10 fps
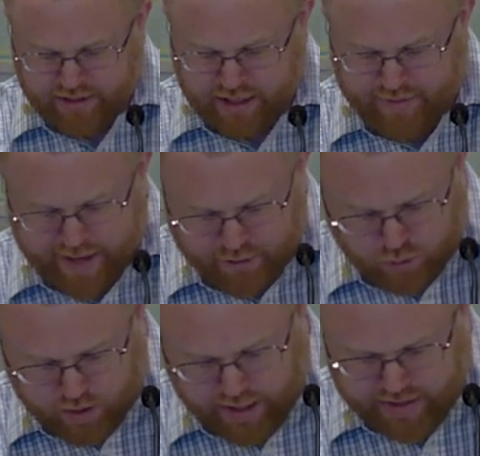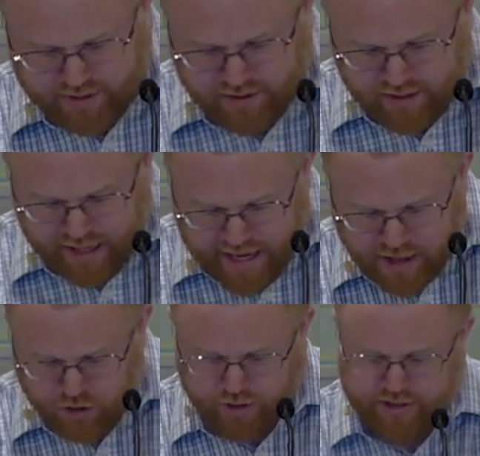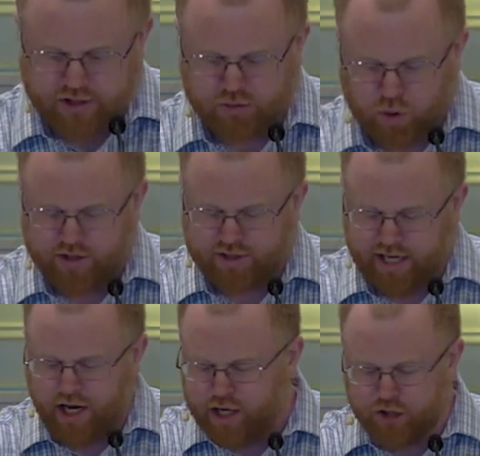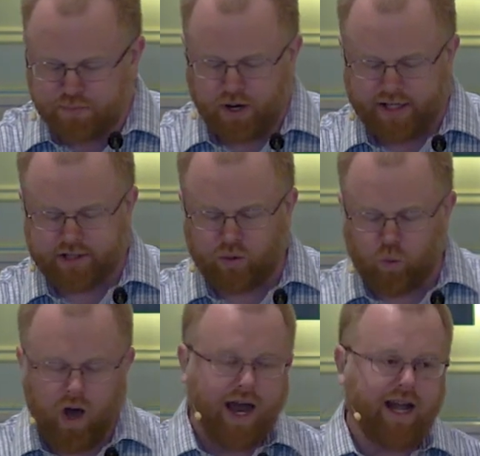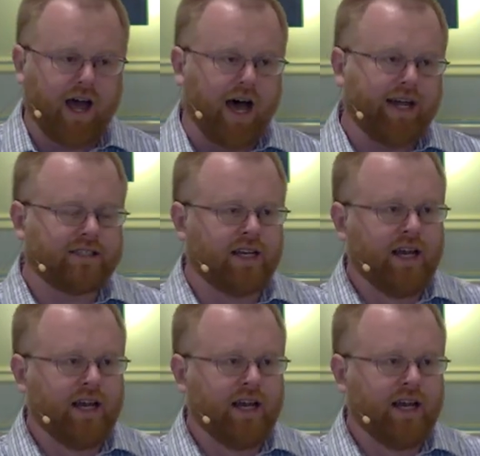if that grace increases where sin is present, why not,